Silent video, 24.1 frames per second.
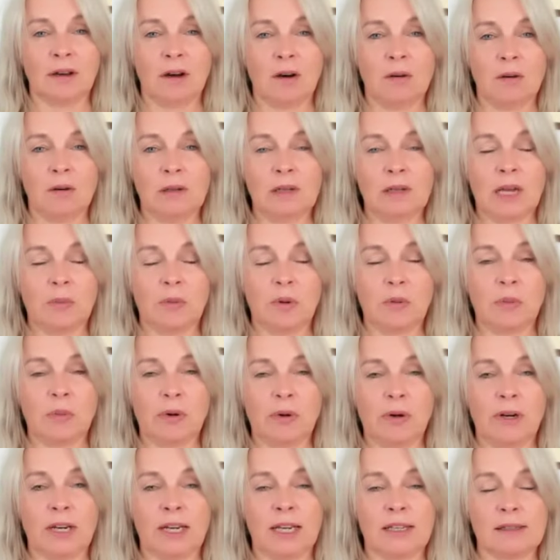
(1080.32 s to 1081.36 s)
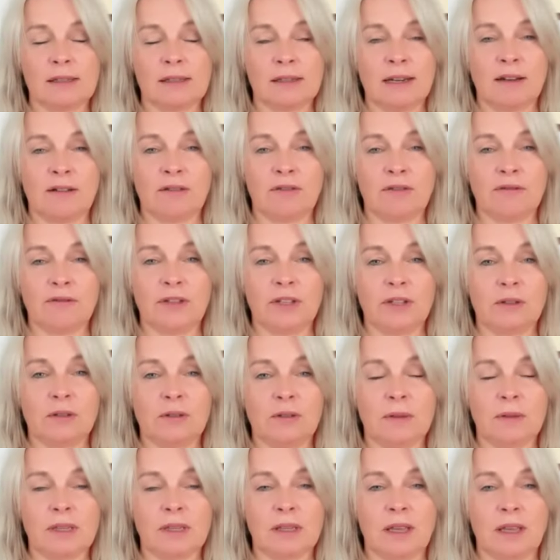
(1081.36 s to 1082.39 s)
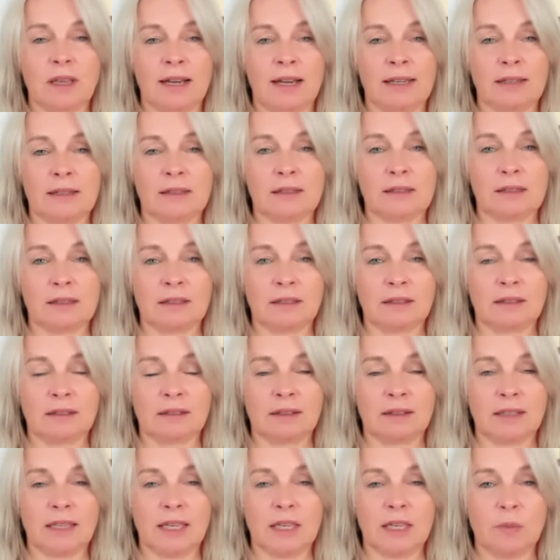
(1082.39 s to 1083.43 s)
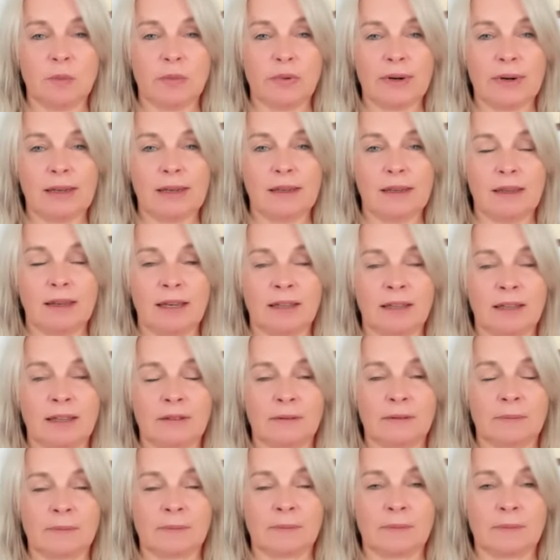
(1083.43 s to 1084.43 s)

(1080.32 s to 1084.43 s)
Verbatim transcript: your whole upper body is now filled with light. Keep breathing.